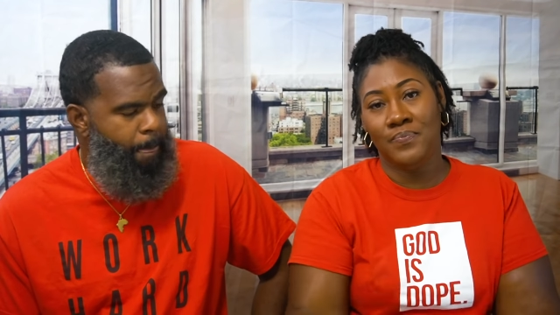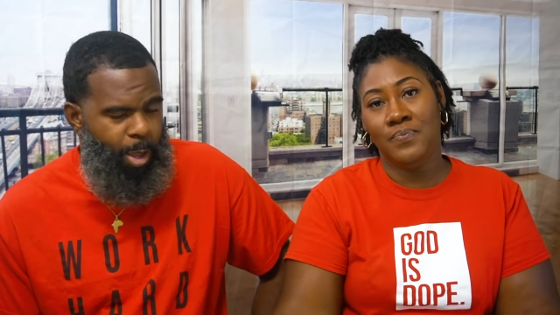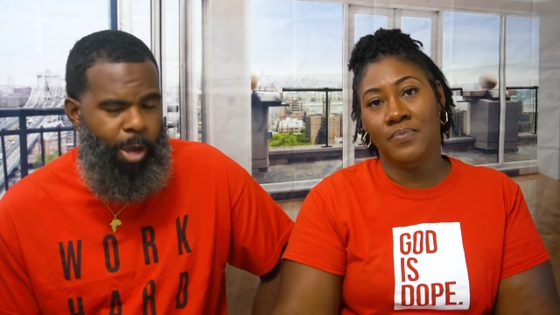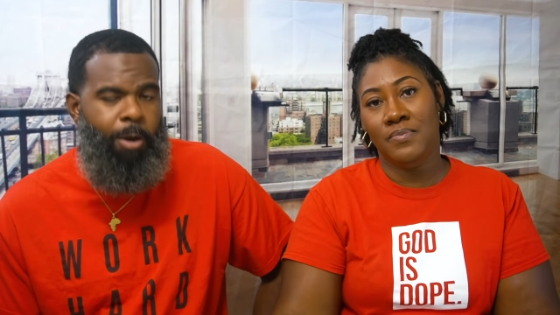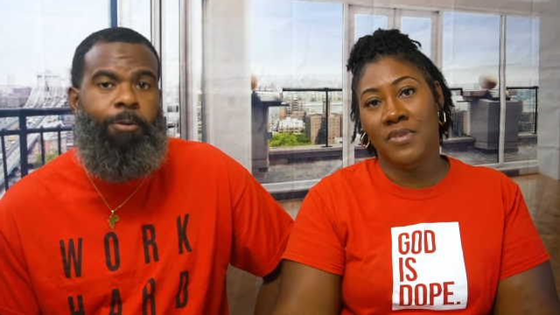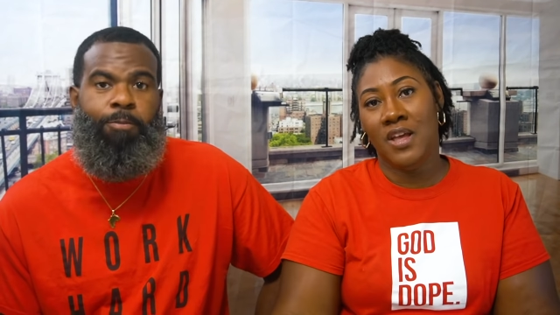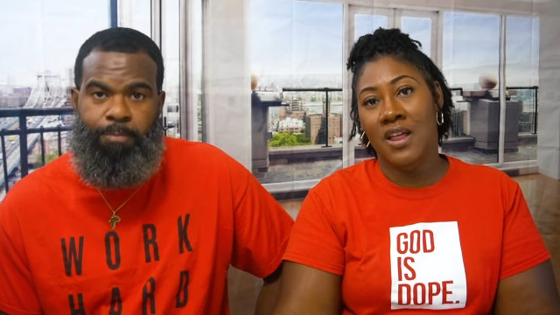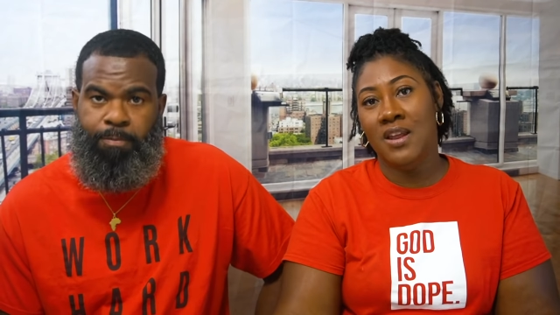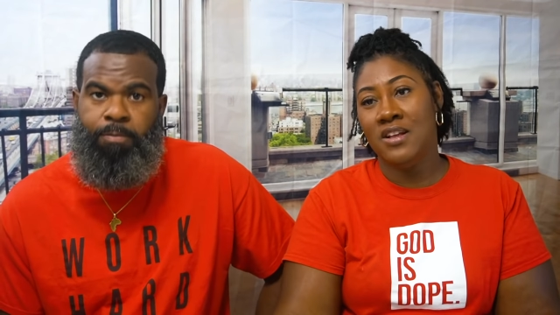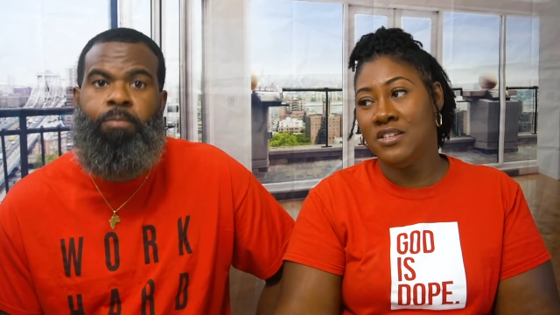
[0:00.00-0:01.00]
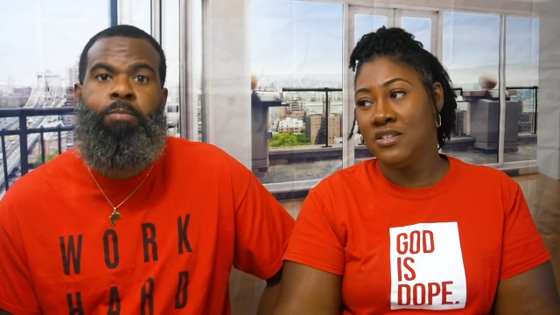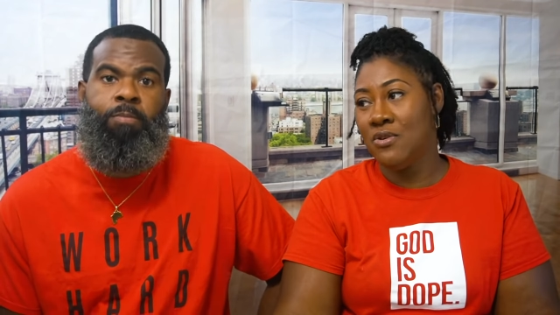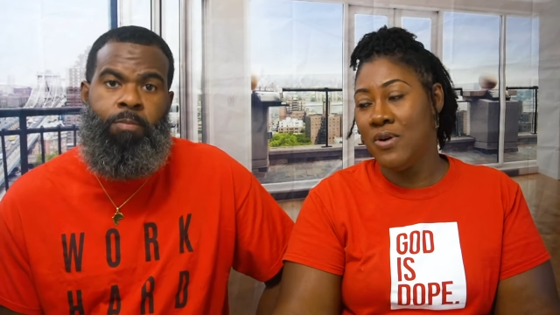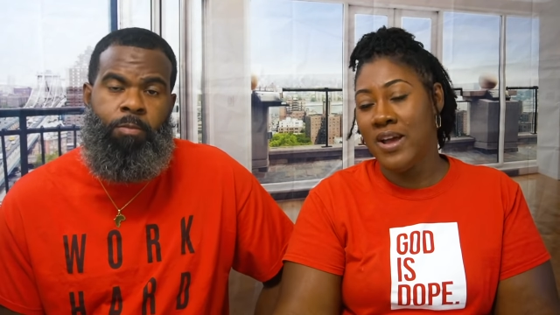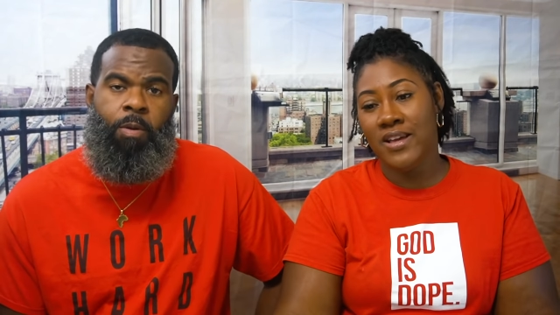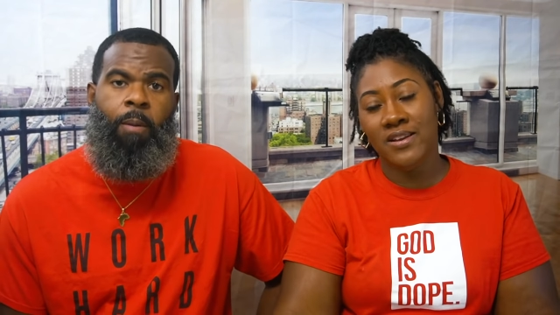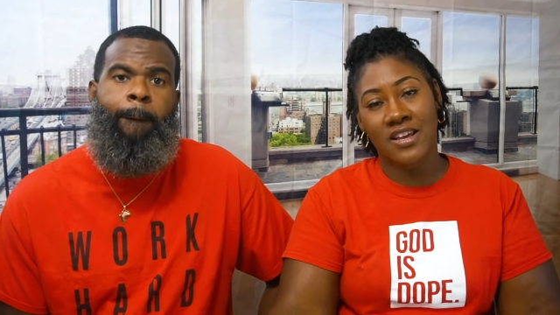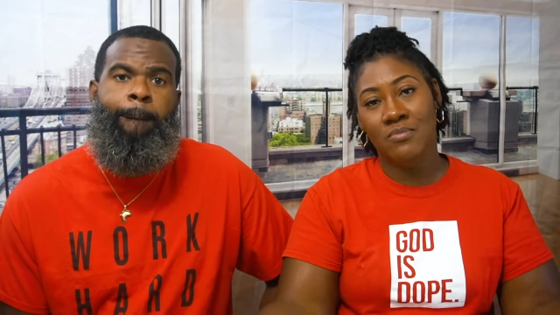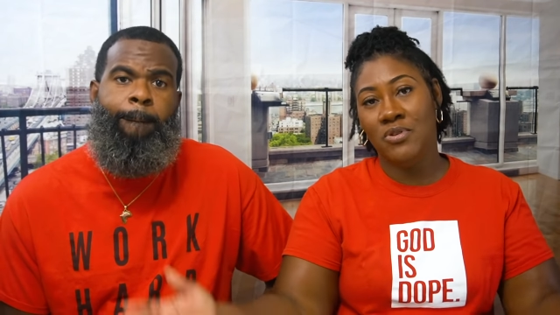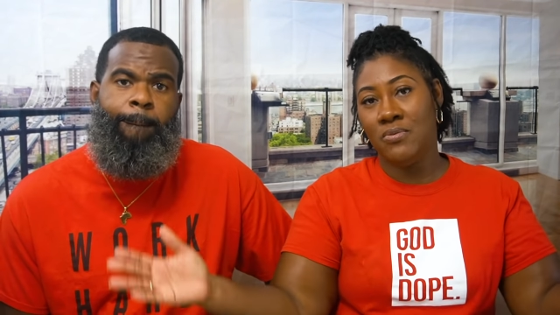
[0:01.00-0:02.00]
Speaker 1: Yeah, and they just go ahead and keep